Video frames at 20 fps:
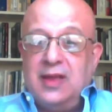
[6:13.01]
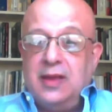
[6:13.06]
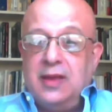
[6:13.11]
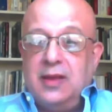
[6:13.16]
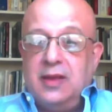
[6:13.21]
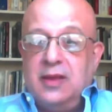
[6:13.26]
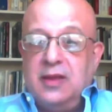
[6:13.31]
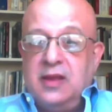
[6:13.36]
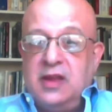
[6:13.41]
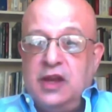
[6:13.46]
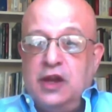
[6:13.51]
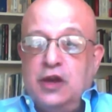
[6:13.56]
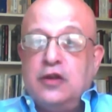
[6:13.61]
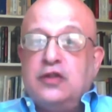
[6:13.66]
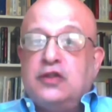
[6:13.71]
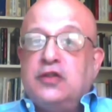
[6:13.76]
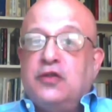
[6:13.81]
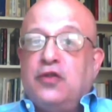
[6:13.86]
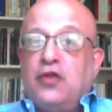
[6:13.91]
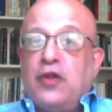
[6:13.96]
years
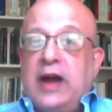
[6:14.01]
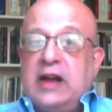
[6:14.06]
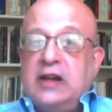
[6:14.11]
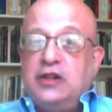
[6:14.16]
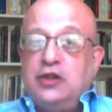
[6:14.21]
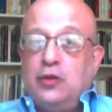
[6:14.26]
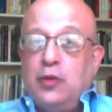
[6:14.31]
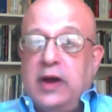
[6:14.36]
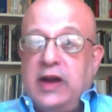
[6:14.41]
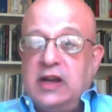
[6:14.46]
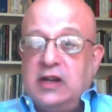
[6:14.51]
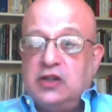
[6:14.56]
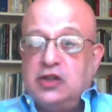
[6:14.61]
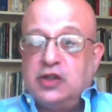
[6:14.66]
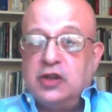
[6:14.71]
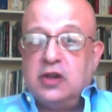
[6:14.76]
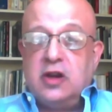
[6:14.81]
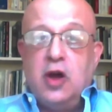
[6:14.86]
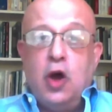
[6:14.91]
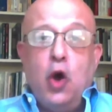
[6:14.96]
of
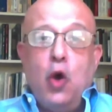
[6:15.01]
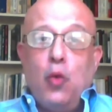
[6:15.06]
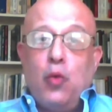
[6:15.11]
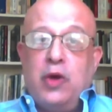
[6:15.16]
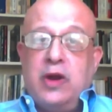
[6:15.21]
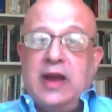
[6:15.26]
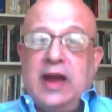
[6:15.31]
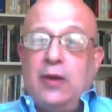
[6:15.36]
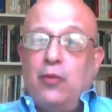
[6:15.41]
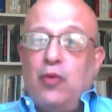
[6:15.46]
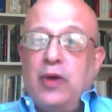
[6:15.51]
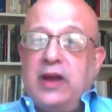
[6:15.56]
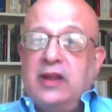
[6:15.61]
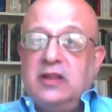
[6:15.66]
graduation, when I read